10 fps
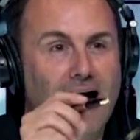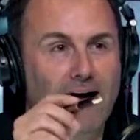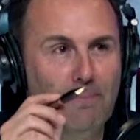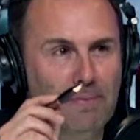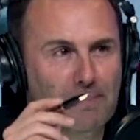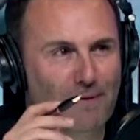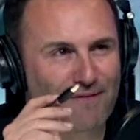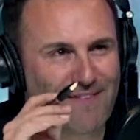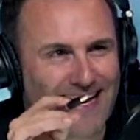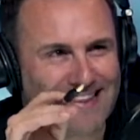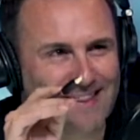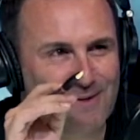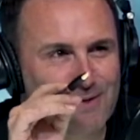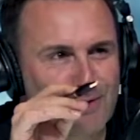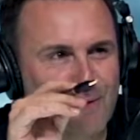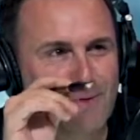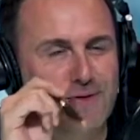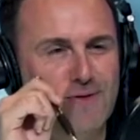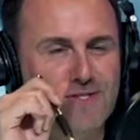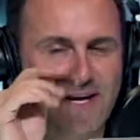how do people find their
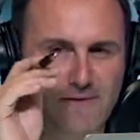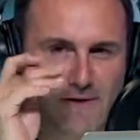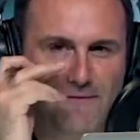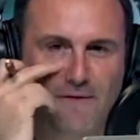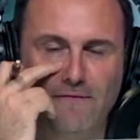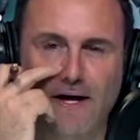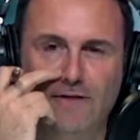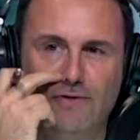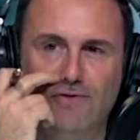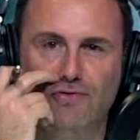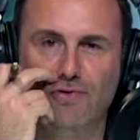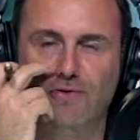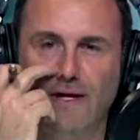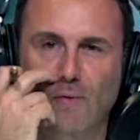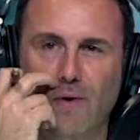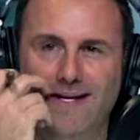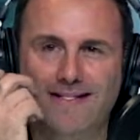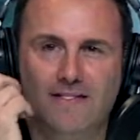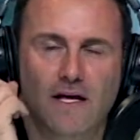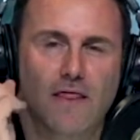truth? You say if you find your truth, like what
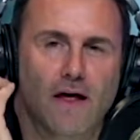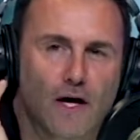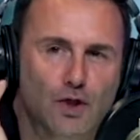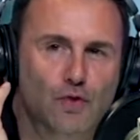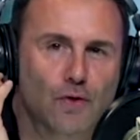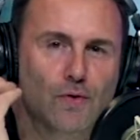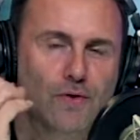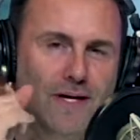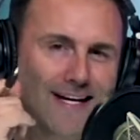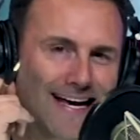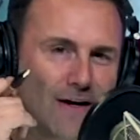is a truth and